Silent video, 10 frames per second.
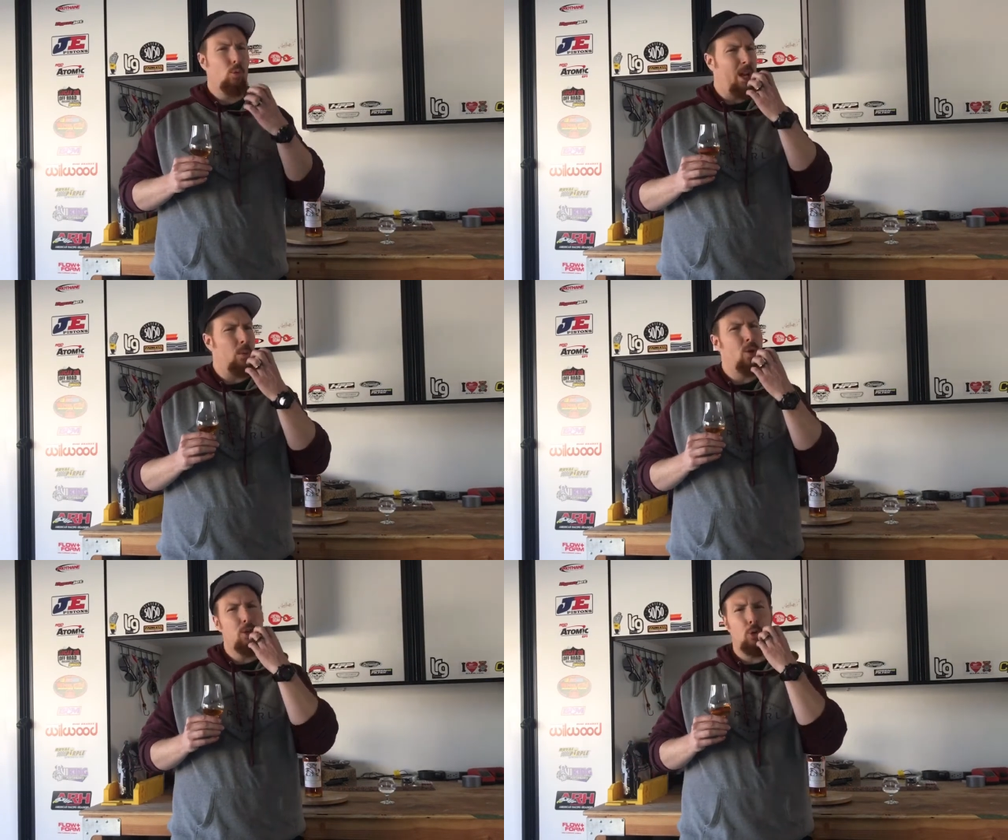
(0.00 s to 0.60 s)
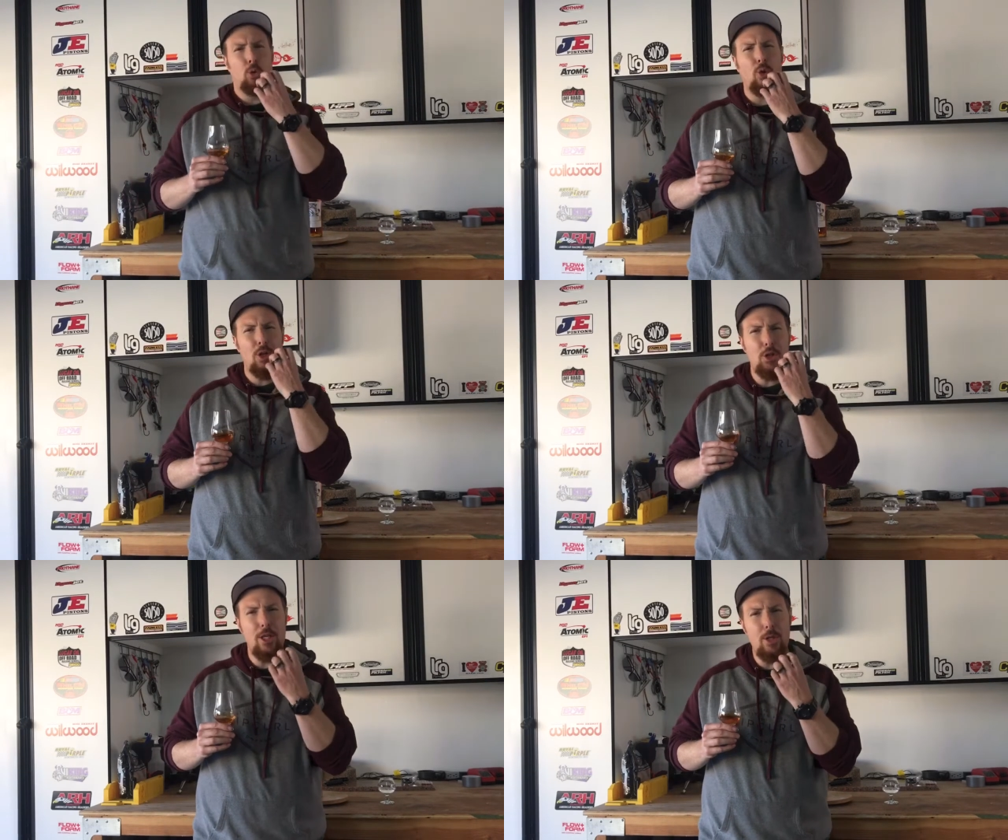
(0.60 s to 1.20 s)
Like when you
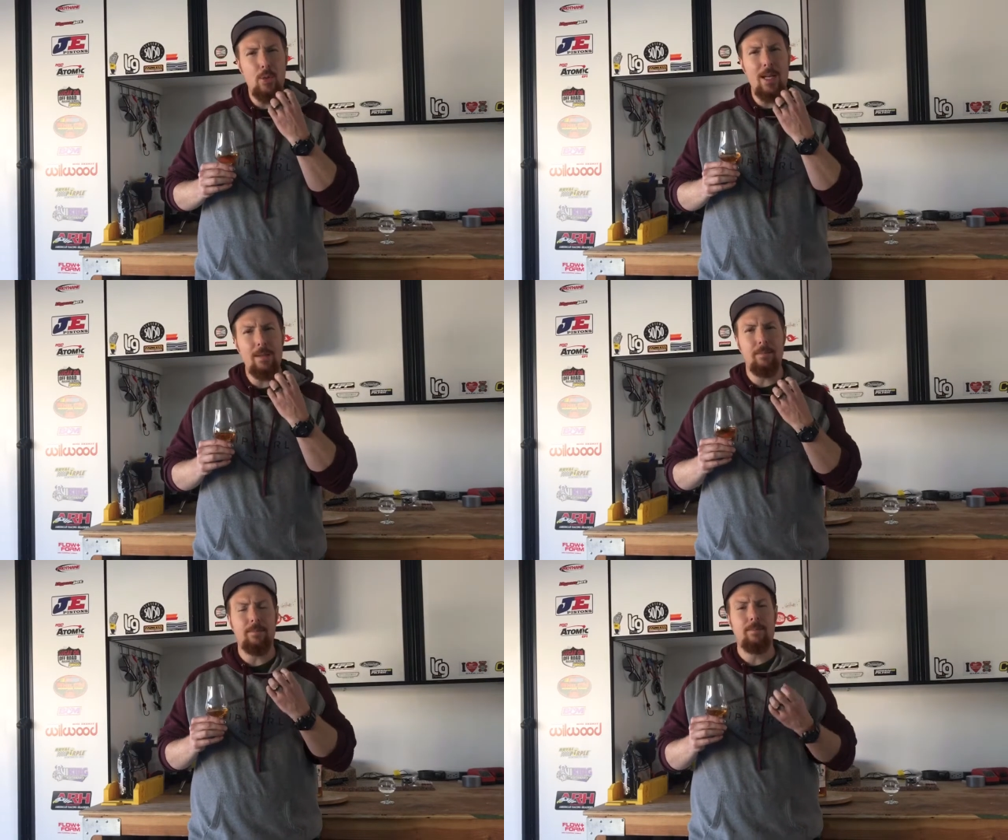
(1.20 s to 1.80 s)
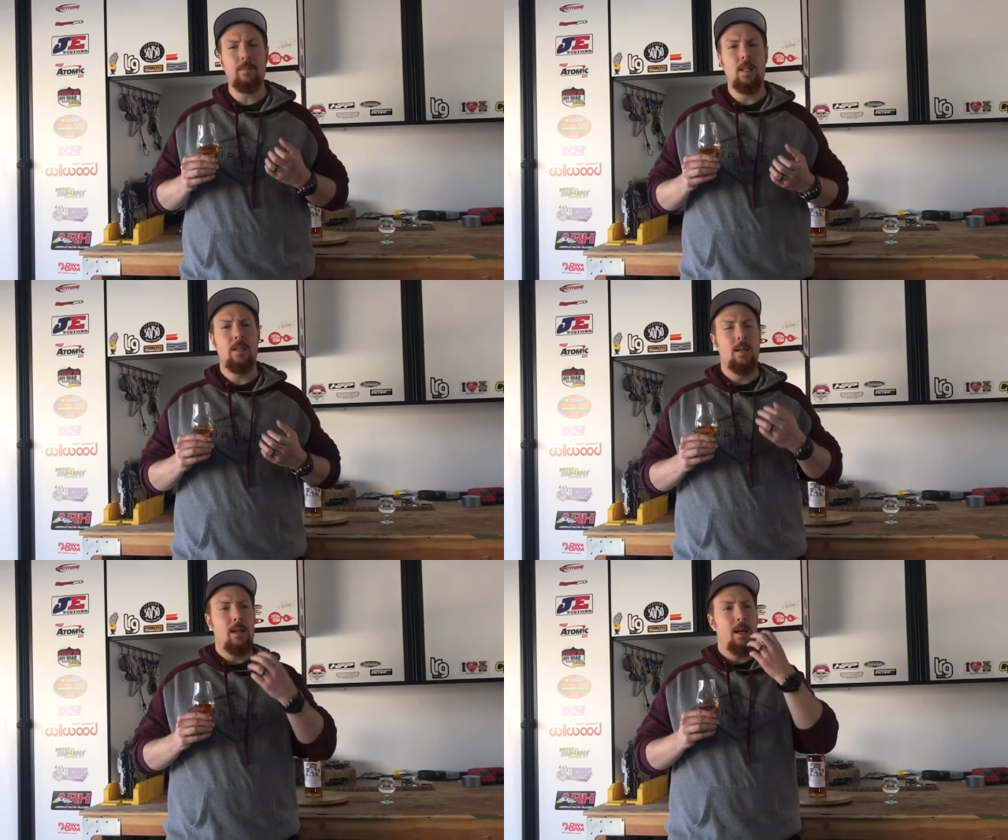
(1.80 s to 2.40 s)
crunch into it,
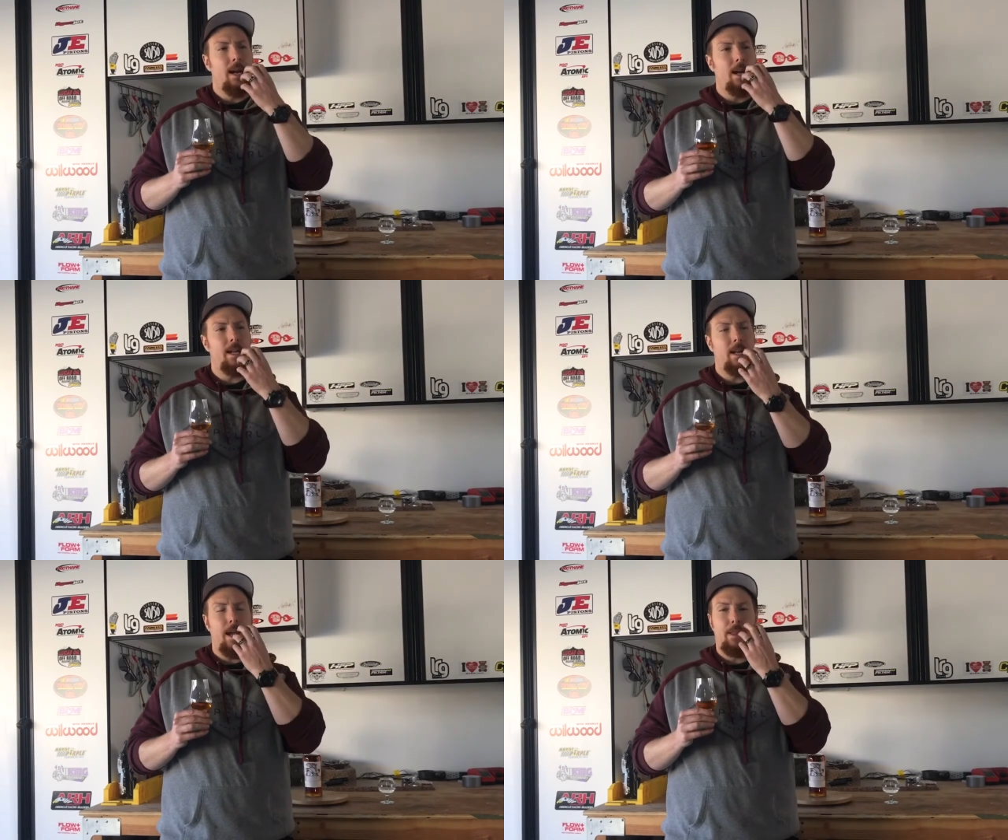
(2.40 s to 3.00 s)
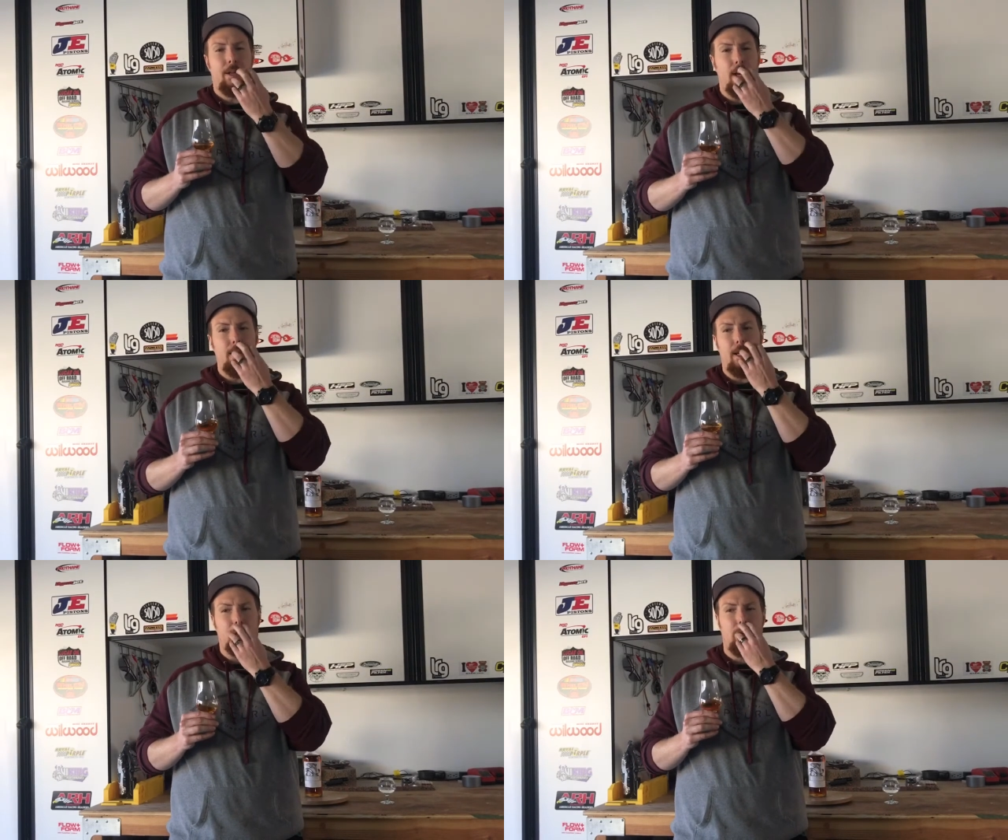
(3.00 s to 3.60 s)
and it and the kind
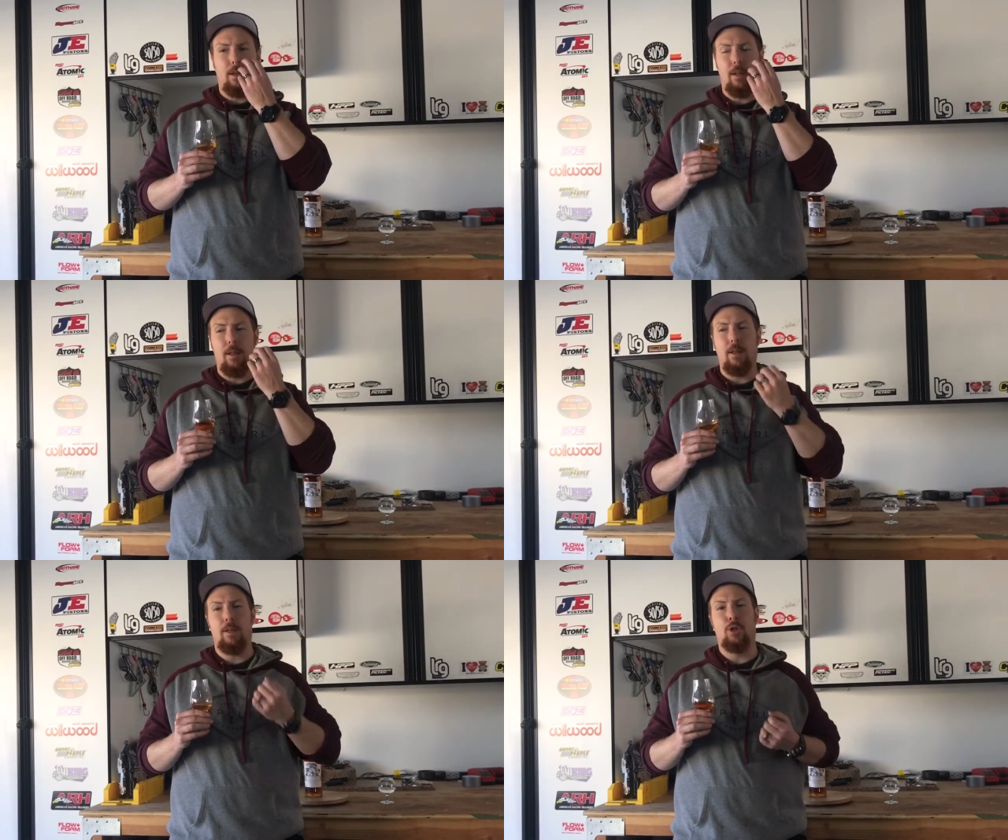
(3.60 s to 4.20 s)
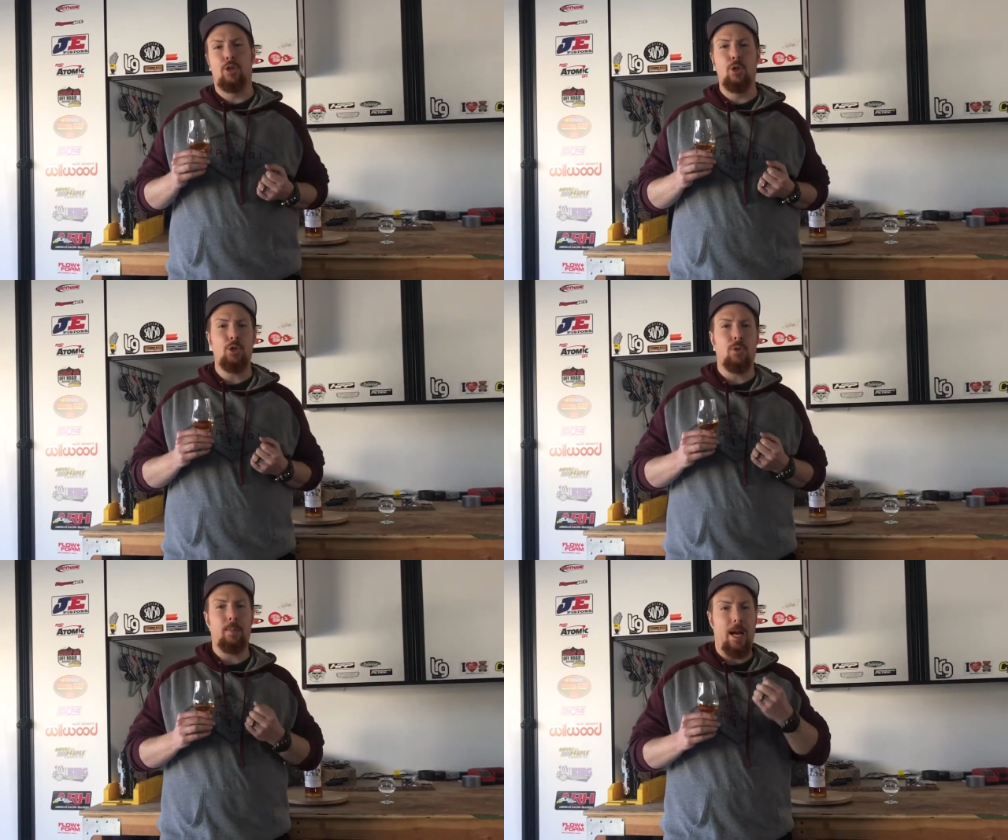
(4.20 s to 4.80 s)
of like the
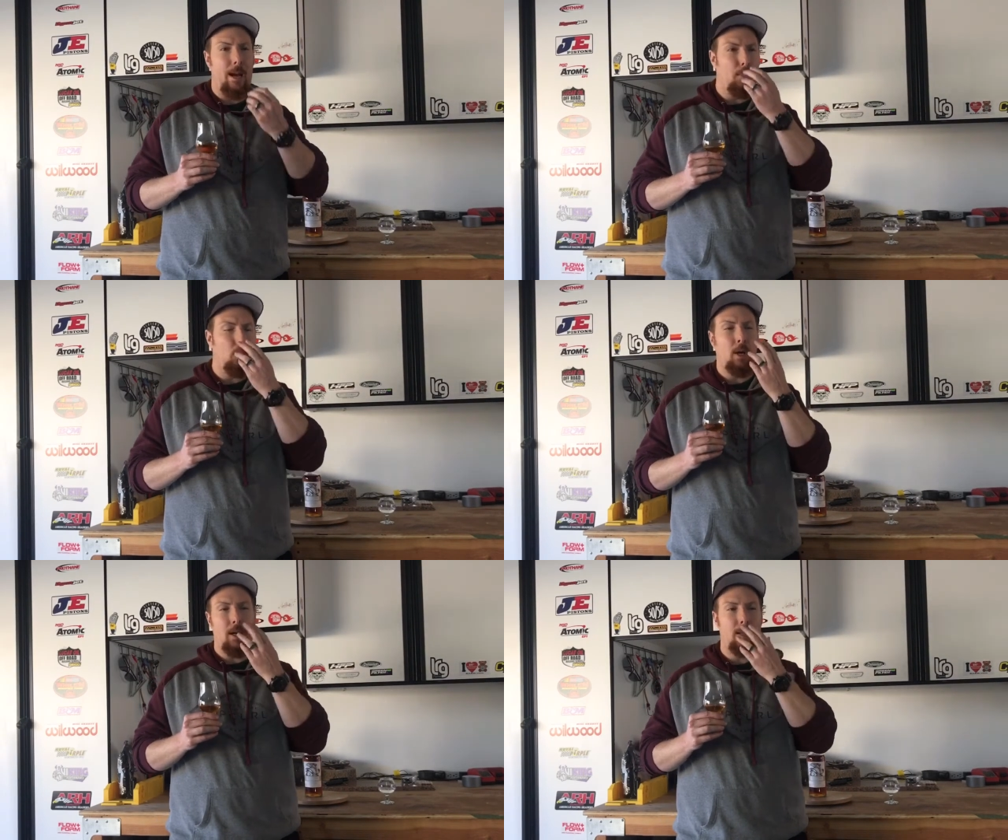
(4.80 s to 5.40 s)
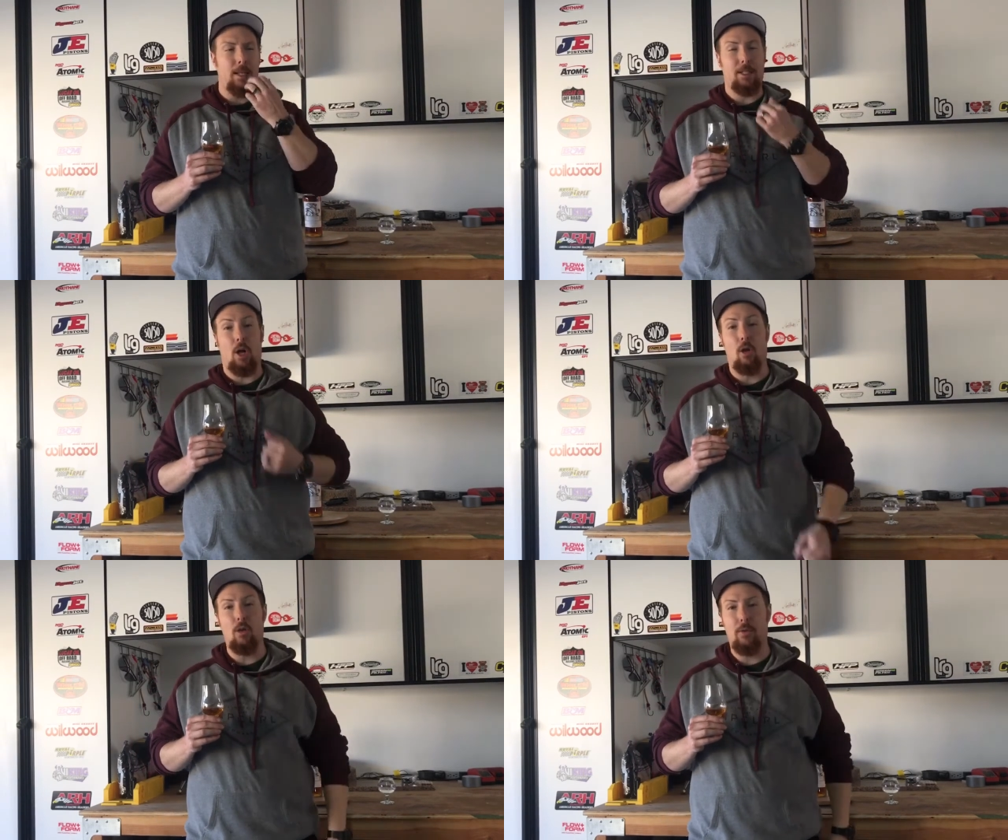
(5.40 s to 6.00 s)
juice from the apple kind of like
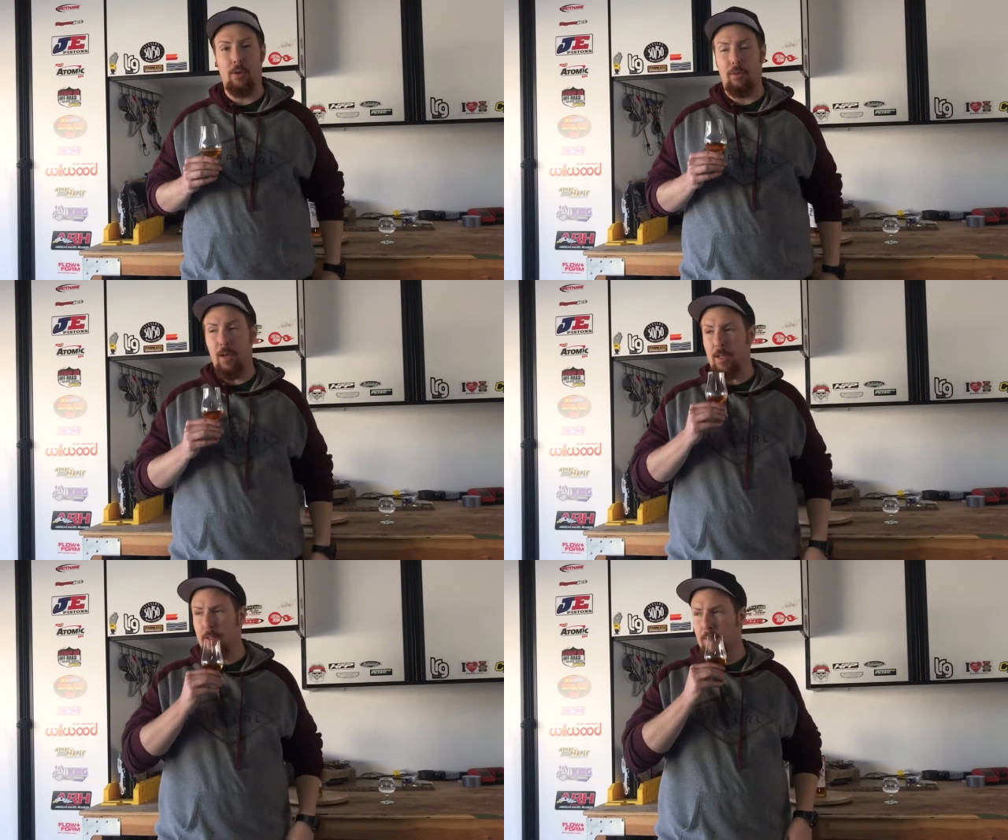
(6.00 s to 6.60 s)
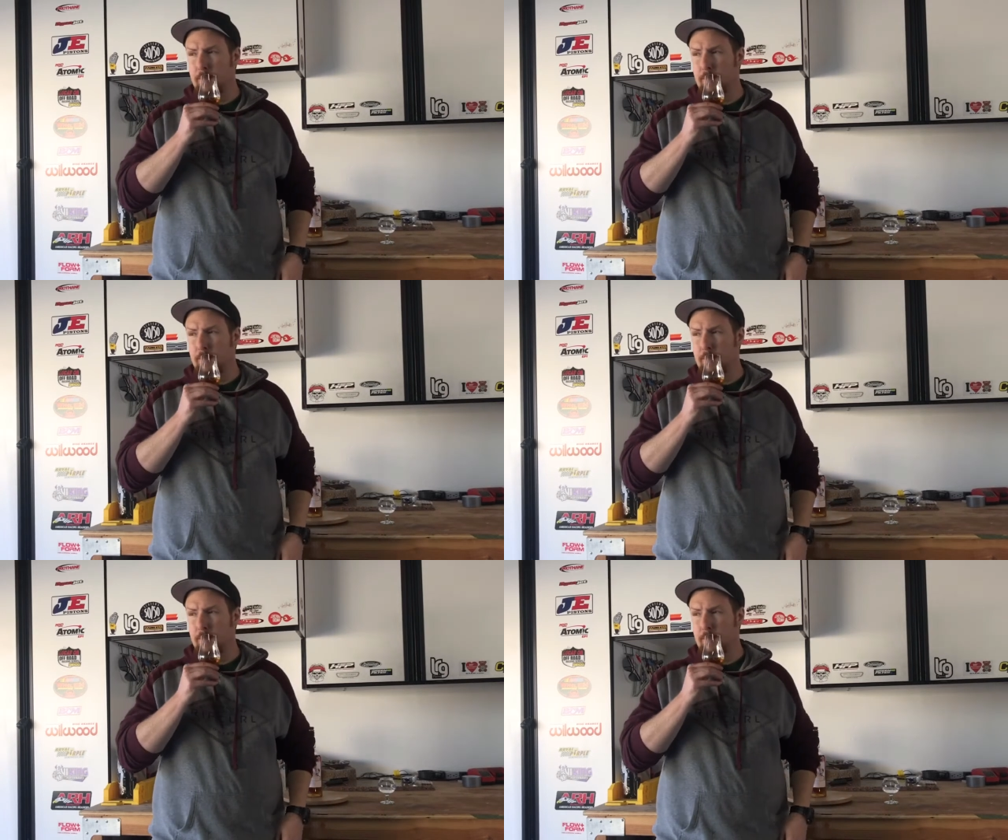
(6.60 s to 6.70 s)
all over your face,